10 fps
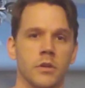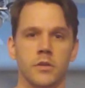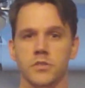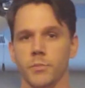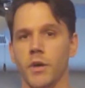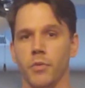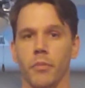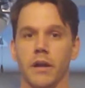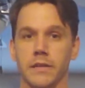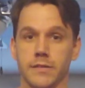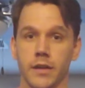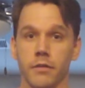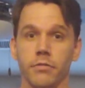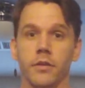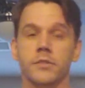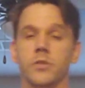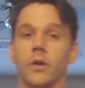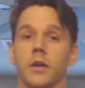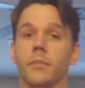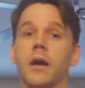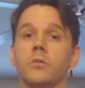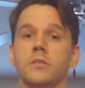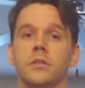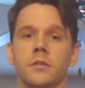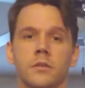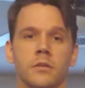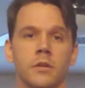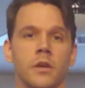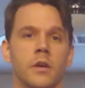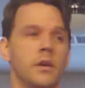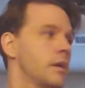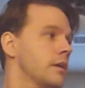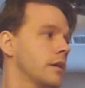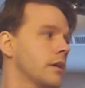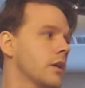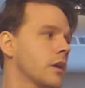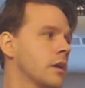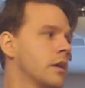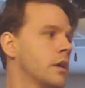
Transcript: some upper body stuff. So I come out here,